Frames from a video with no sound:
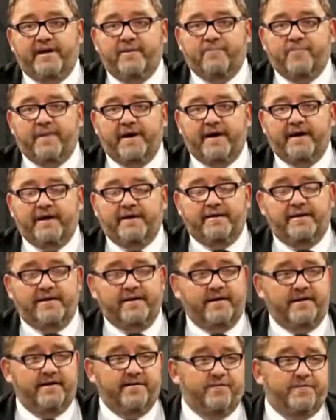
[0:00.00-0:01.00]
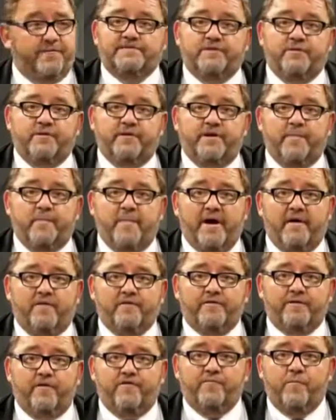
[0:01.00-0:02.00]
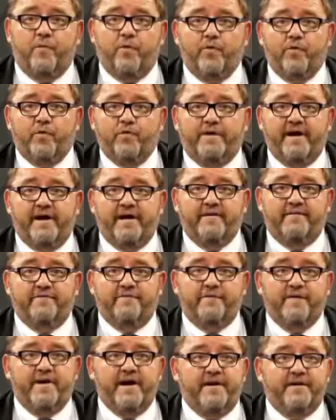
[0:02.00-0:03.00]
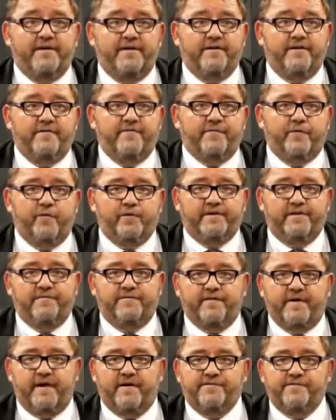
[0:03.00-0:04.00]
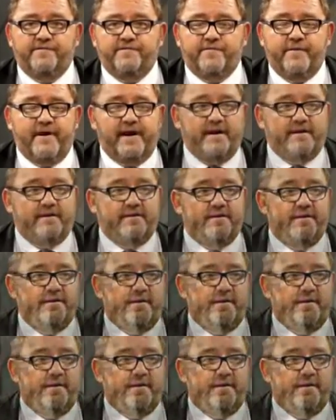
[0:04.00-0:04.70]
paid to an amount of more than R340,000.